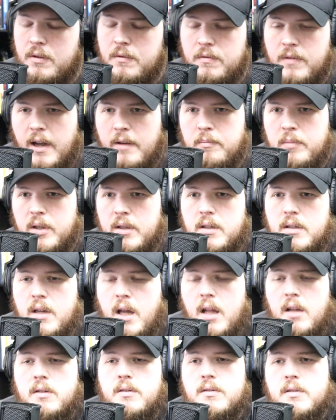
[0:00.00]
$5 billion
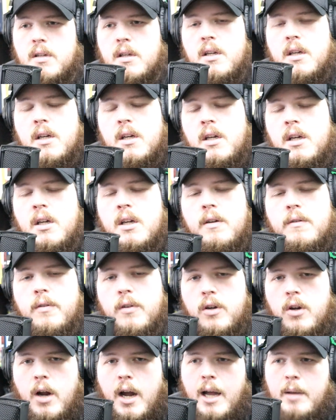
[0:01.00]
for
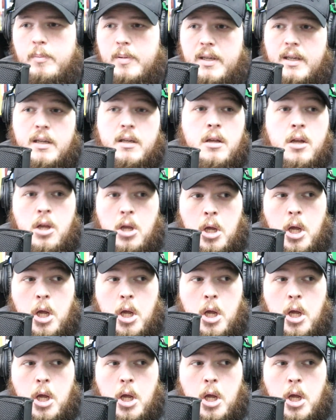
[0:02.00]
your IP,